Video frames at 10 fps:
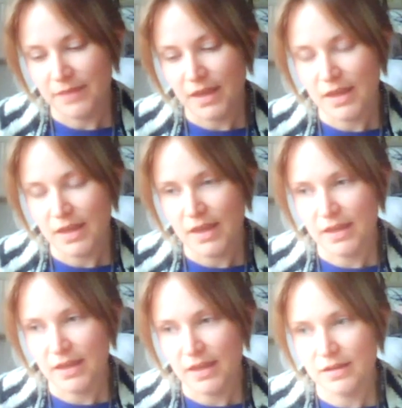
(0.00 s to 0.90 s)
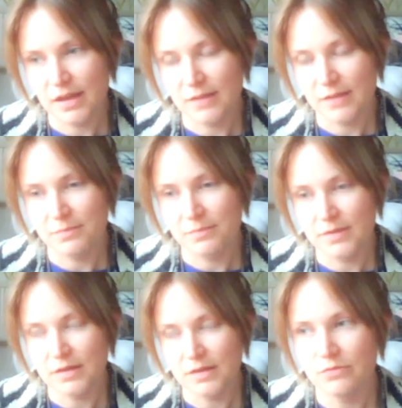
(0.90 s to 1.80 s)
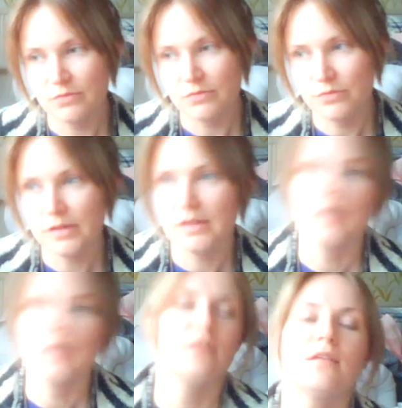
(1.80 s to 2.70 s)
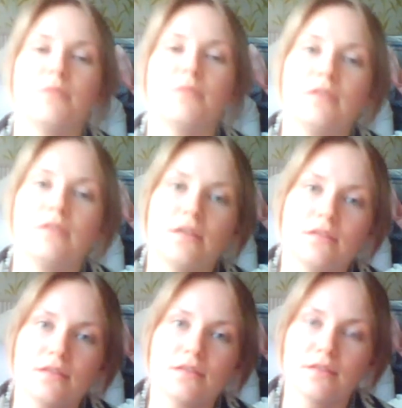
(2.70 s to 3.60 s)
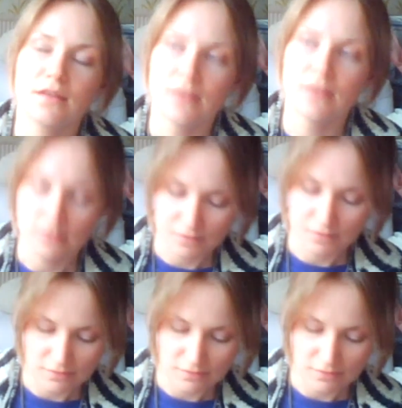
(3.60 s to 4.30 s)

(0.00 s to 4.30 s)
it can be really intimidating, I guess,